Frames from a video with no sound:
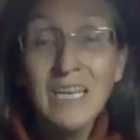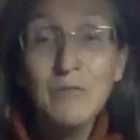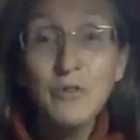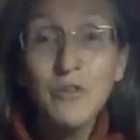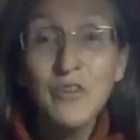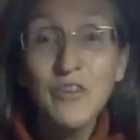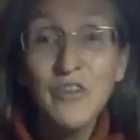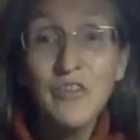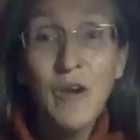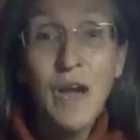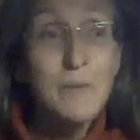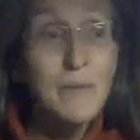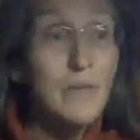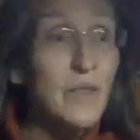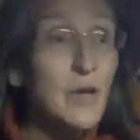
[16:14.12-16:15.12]
what you're
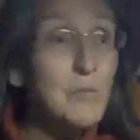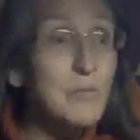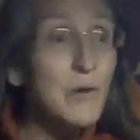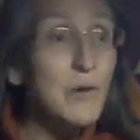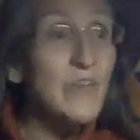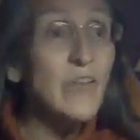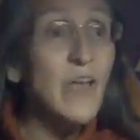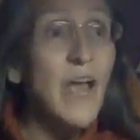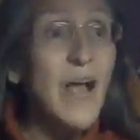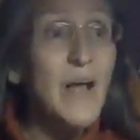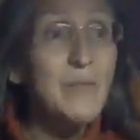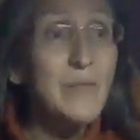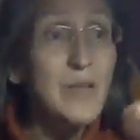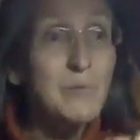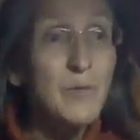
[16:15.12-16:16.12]
describing, the oppressor
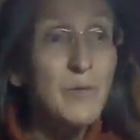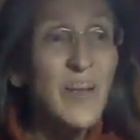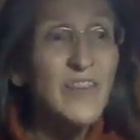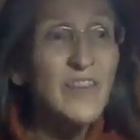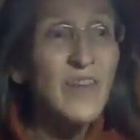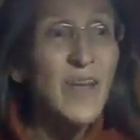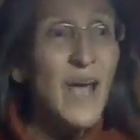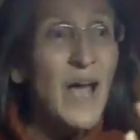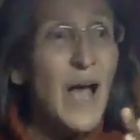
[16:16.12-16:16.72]
and the oppressed.